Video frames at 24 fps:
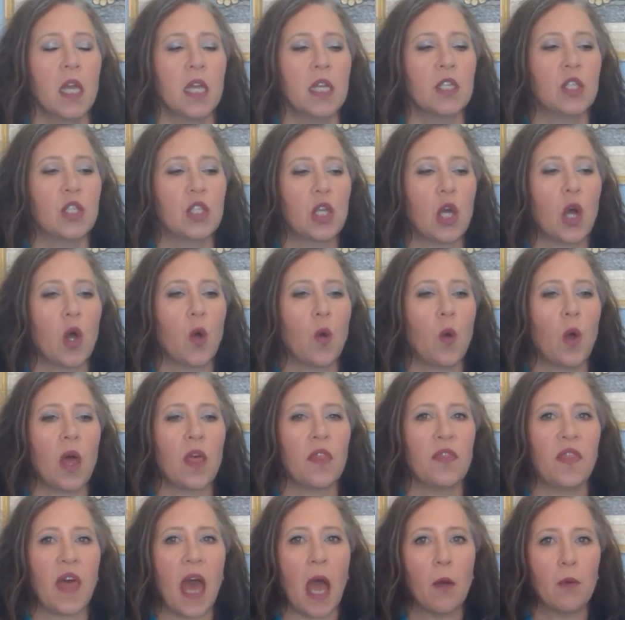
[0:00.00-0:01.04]
So
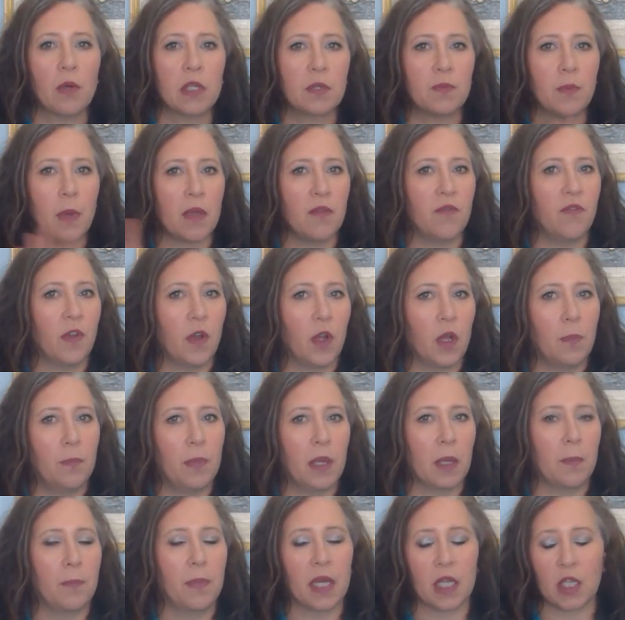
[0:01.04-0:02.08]
that was my very
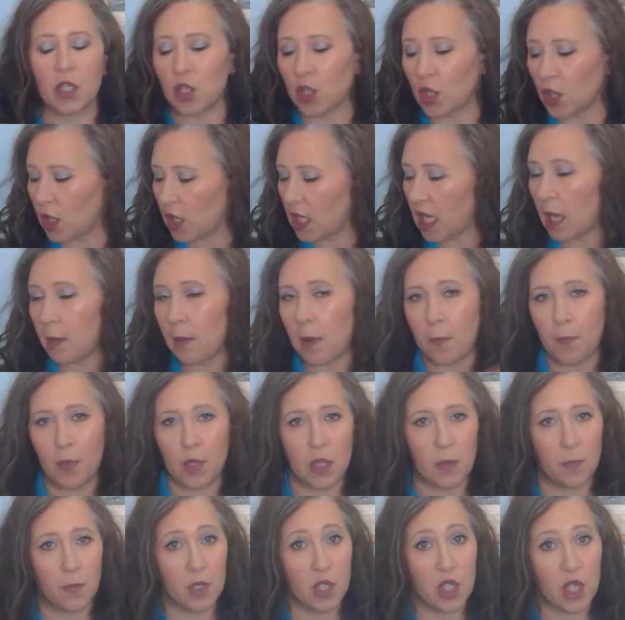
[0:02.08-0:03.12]
big picture. Came up with
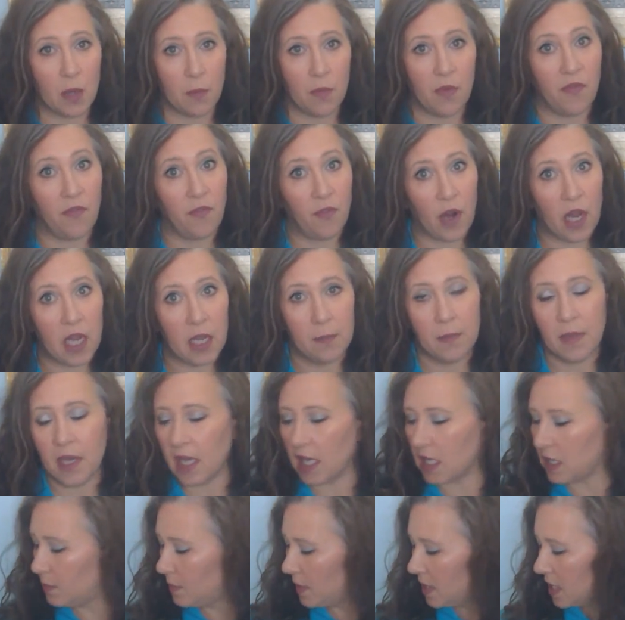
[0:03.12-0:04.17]
The Pajama Frame
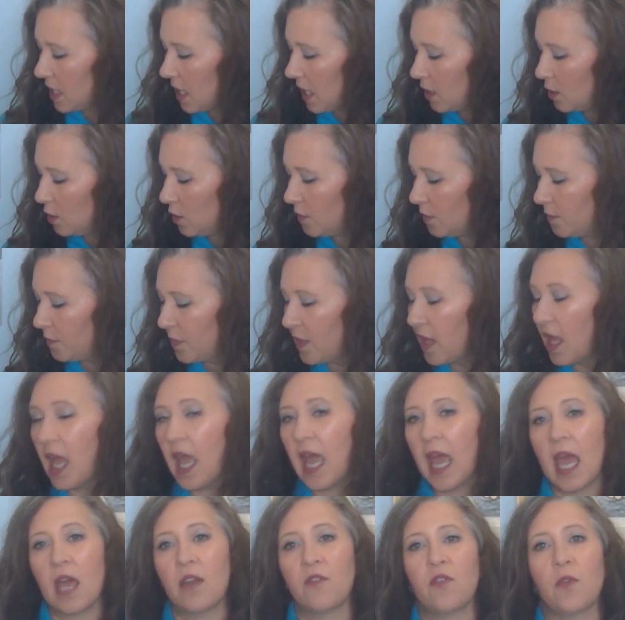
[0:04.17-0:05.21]
as my title.
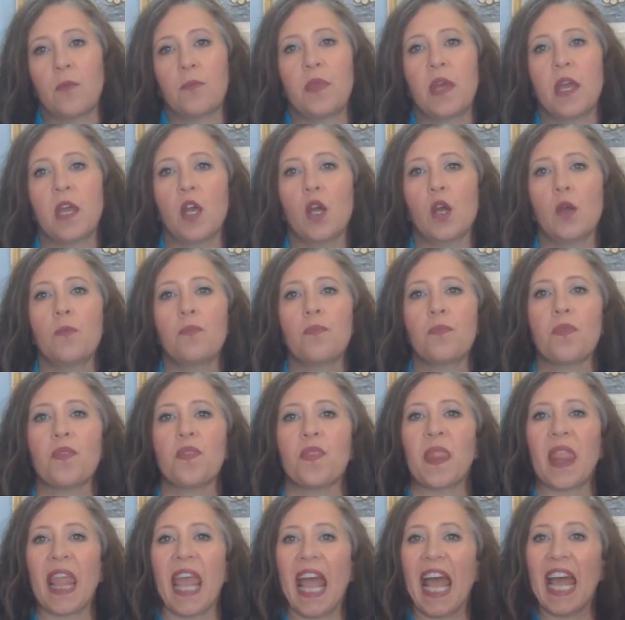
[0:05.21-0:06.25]
And from there,
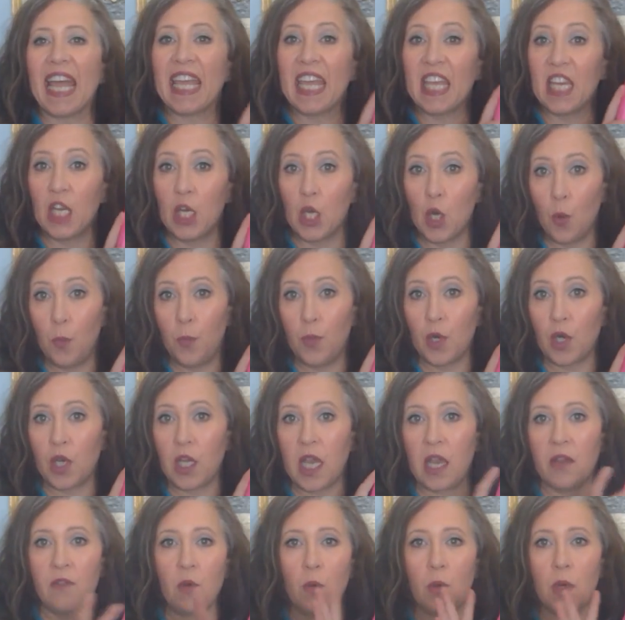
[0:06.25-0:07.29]
I get a notebook.
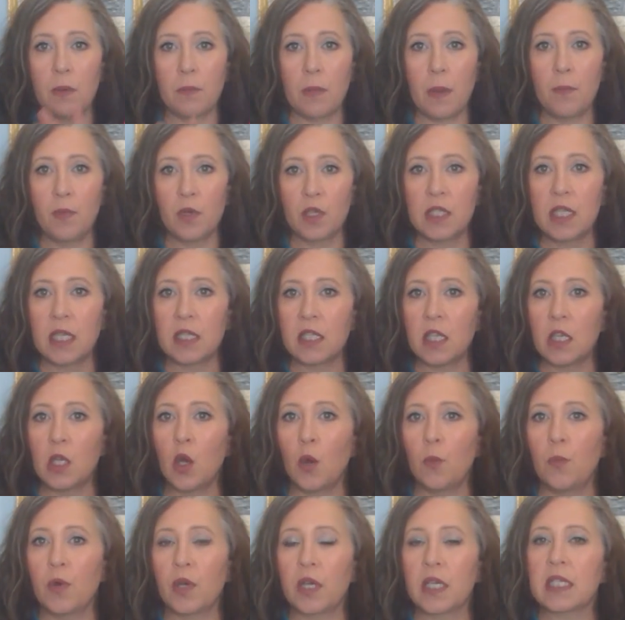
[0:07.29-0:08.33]
Every one of my books has a
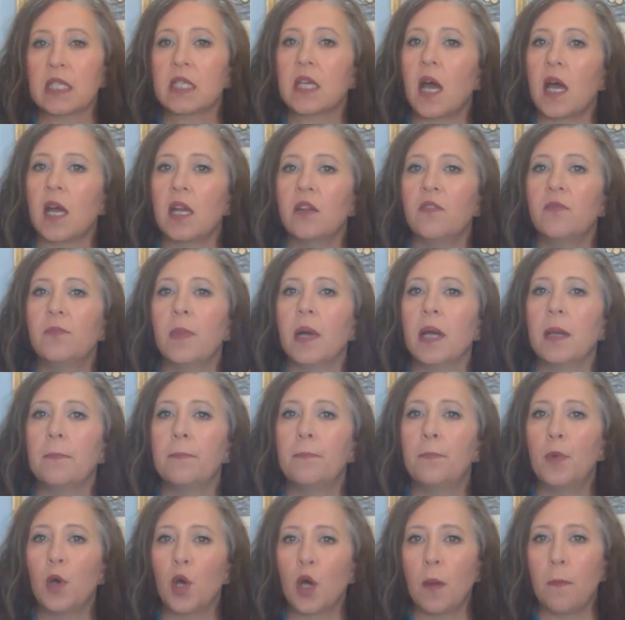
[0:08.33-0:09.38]
notebook. It's kind of my
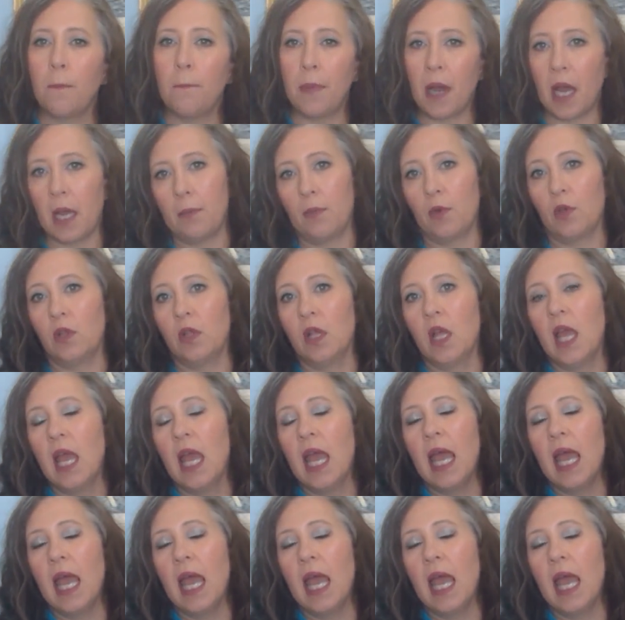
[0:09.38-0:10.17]
book Bible.